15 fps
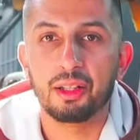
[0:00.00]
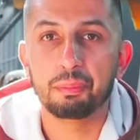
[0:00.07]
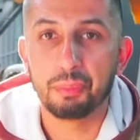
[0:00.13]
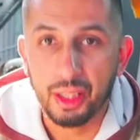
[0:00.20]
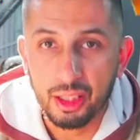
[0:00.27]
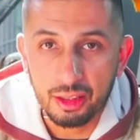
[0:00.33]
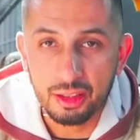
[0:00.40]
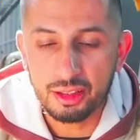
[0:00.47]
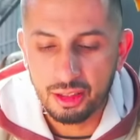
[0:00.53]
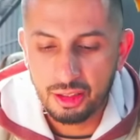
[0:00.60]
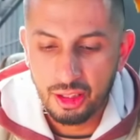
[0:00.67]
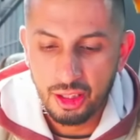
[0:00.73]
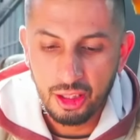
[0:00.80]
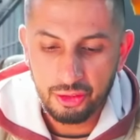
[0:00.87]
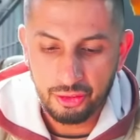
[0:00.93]
build.
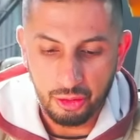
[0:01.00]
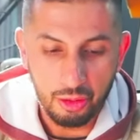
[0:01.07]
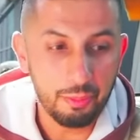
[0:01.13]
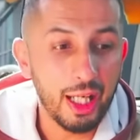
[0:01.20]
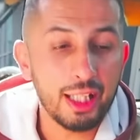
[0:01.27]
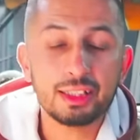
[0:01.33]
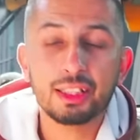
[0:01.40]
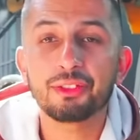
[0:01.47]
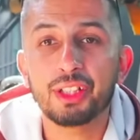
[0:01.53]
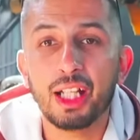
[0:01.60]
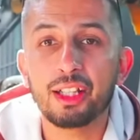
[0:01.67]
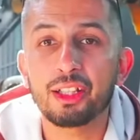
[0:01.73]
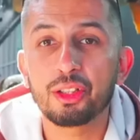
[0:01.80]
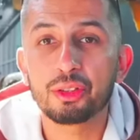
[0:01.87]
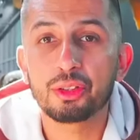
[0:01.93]
So a massive
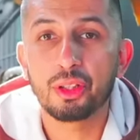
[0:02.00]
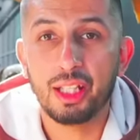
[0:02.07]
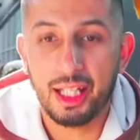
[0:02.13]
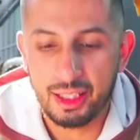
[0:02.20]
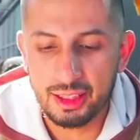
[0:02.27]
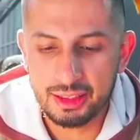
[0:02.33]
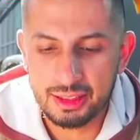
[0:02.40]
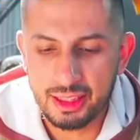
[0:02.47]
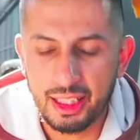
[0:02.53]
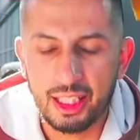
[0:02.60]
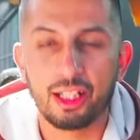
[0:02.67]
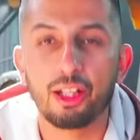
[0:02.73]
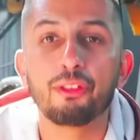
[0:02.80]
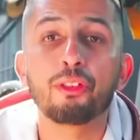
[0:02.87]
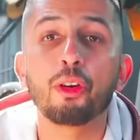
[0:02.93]
thank you to Legacy, and
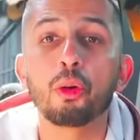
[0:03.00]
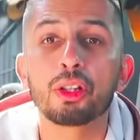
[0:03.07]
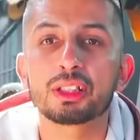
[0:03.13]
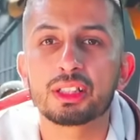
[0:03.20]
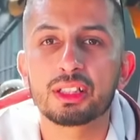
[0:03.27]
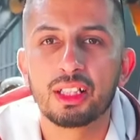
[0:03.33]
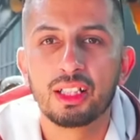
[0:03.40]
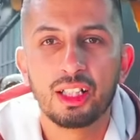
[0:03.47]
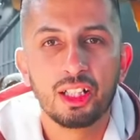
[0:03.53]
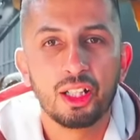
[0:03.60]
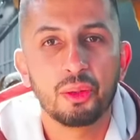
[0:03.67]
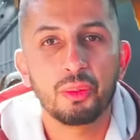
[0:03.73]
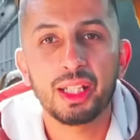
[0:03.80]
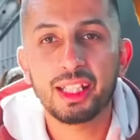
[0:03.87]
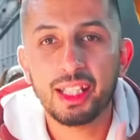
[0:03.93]
of course,
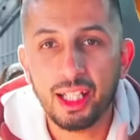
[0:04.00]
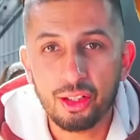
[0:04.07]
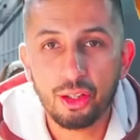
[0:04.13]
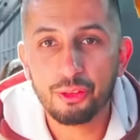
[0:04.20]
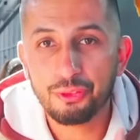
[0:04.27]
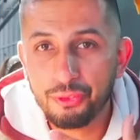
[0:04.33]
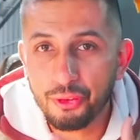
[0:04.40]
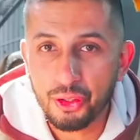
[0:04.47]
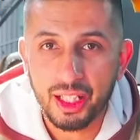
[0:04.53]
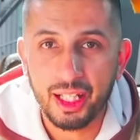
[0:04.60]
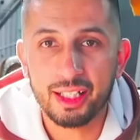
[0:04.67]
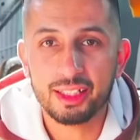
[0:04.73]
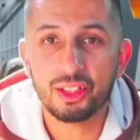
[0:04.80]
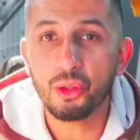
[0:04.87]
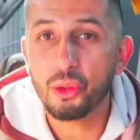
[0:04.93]
we cannot
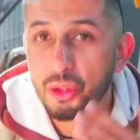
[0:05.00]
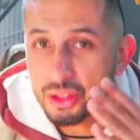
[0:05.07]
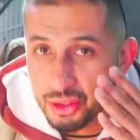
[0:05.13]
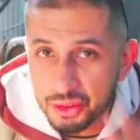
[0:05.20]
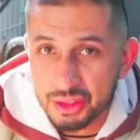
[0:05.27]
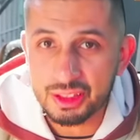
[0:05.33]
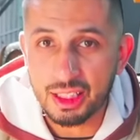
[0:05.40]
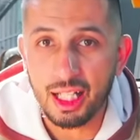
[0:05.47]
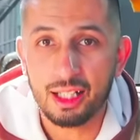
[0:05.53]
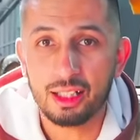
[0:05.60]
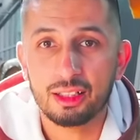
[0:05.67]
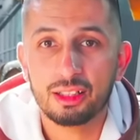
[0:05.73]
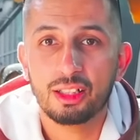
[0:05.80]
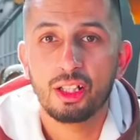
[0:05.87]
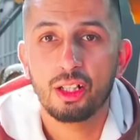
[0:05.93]
forget Autostyle.
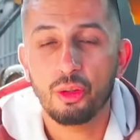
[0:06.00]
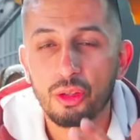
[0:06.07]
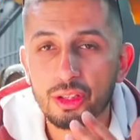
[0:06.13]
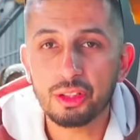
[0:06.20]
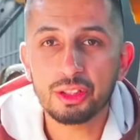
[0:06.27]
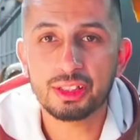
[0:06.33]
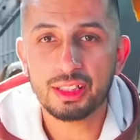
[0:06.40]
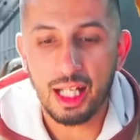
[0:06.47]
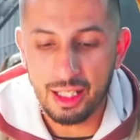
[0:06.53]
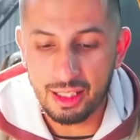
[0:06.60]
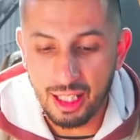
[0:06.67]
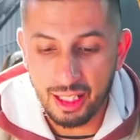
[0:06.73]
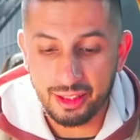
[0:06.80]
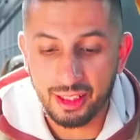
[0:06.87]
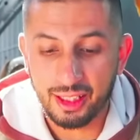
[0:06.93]
Autostyle
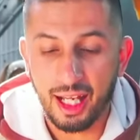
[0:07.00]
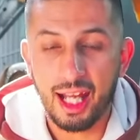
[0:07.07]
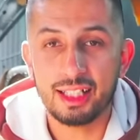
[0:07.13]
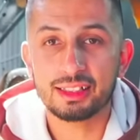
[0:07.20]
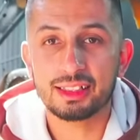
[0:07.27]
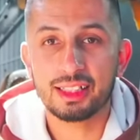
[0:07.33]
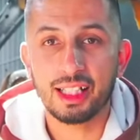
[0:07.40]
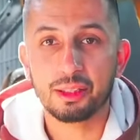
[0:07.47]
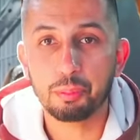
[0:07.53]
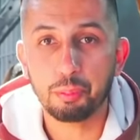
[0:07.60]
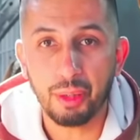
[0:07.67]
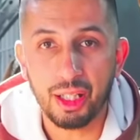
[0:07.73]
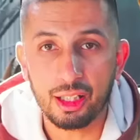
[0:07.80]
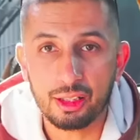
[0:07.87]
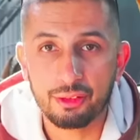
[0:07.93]
are the guys that
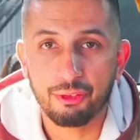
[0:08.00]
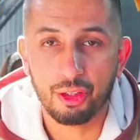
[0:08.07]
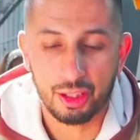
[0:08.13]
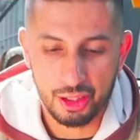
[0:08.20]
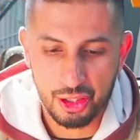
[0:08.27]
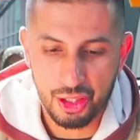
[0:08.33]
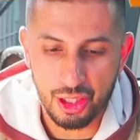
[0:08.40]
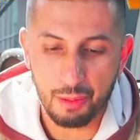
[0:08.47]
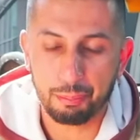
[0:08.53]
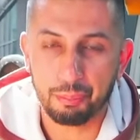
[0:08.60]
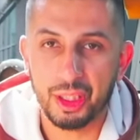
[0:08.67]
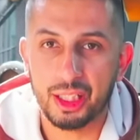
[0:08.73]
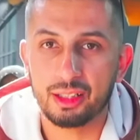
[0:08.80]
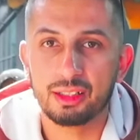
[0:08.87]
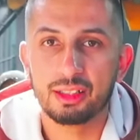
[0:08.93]
paid for the
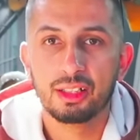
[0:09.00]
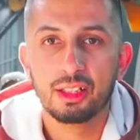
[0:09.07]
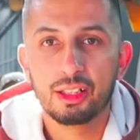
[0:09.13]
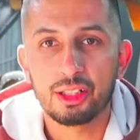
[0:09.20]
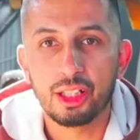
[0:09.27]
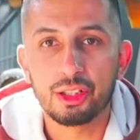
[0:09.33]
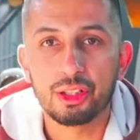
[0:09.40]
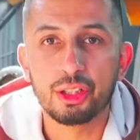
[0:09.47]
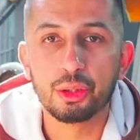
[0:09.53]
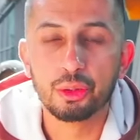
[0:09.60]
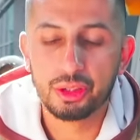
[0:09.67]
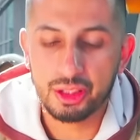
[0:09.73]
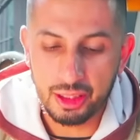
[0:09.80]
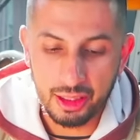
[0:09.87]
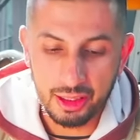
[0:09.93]
shipping, the
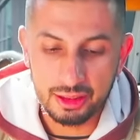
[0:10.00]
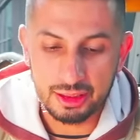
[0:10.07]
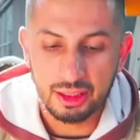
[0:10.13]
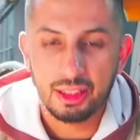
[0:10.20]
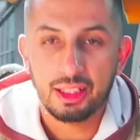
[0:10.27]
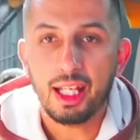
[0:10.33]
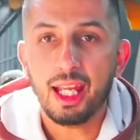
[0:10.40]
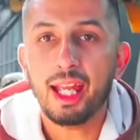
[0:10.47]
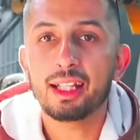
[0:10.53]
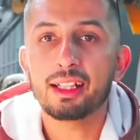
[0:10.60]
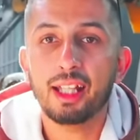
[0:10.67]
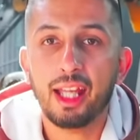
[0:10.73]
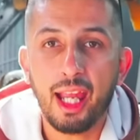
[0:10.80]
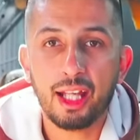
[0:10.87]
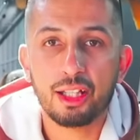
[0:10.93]
duties, and
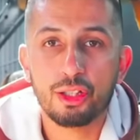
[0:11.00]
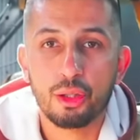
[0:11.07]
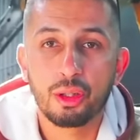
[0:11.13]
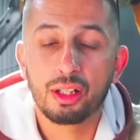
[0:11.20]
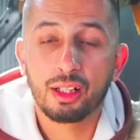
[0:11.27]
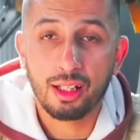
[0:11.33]
the actual